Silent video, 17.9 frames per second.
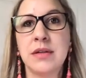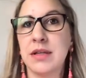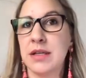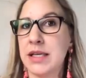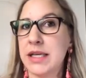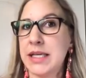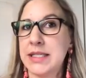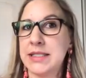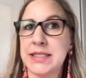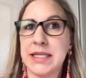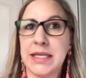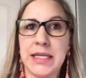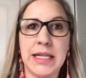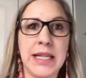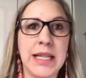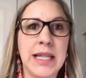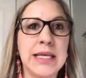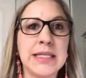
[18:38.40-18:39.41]
is that
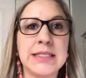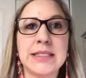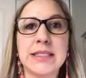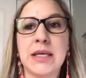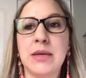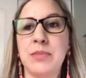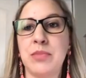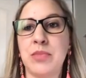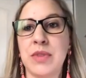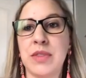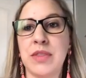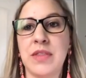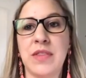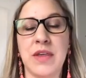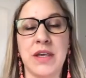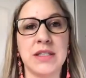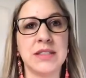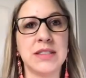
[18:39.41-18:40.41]
it lights up with the
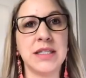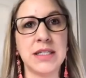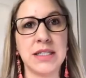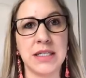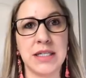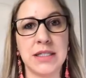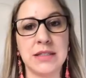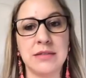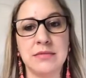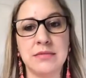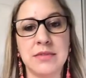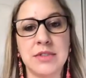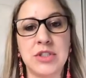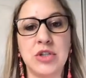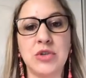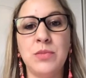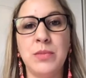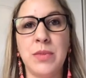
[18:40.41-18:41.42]
things I need
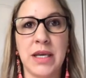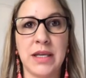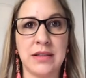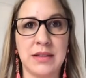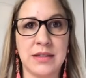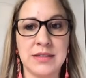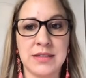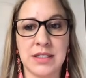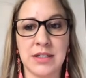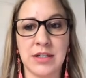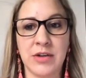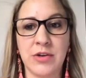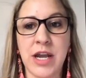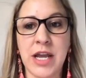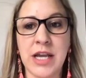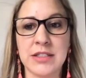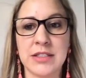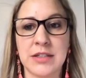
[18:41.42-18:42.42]
to make this
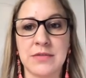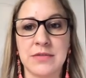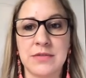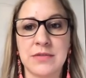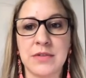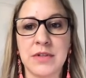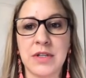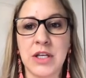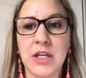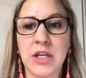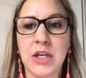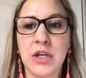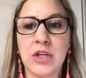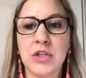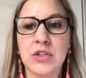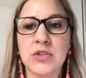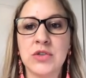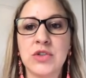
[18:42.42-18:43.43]
interactive.
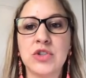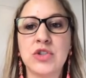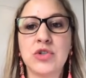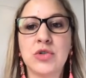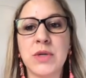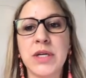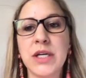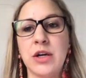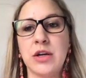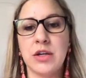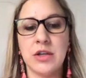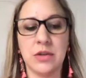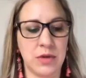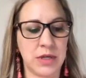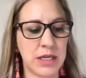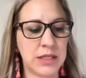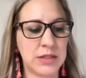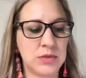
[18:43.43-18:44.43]
So the trigger, you
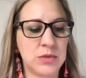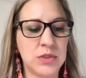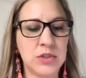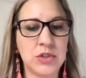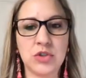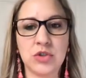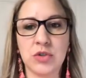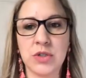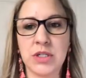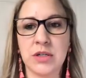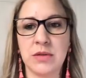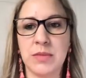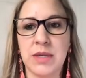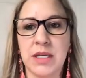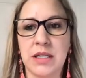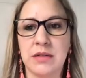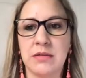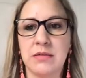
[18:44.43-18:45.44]
guys, what does a trigger
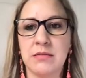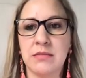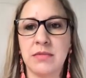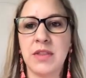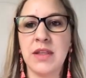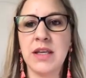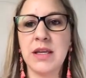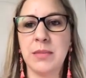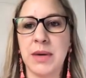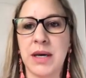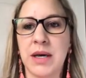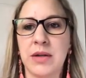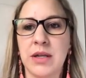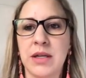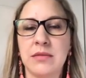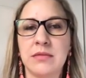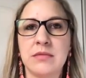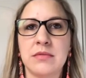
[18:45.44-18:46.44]
mean? Think about
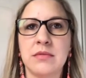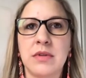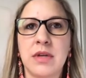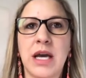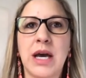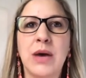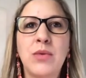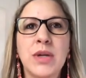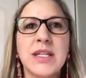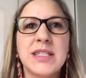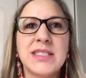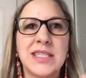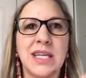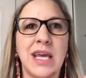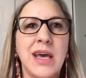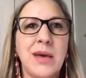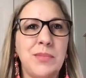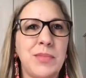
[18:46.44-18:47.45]
it. I want to
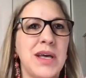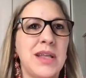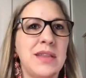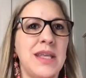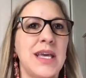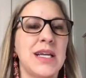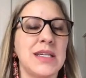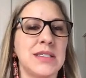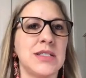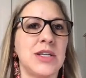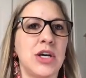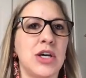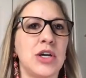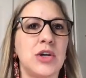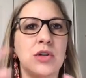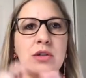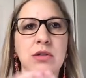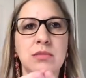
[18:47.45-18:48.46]
tap on that
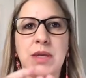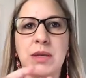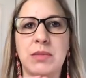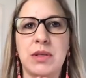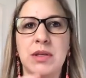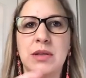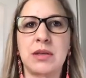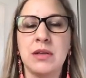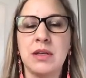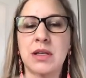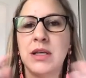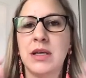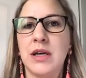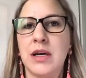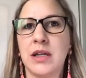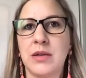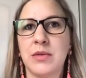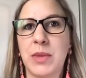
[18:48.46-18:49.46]
toggle, maybe
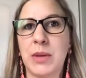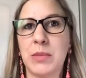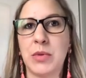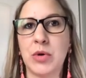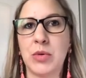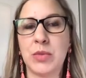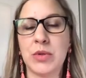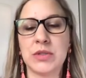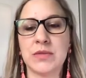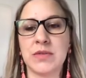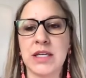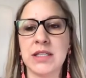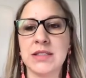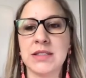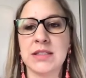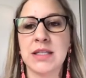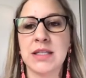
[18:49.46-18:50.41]
on my mobile device,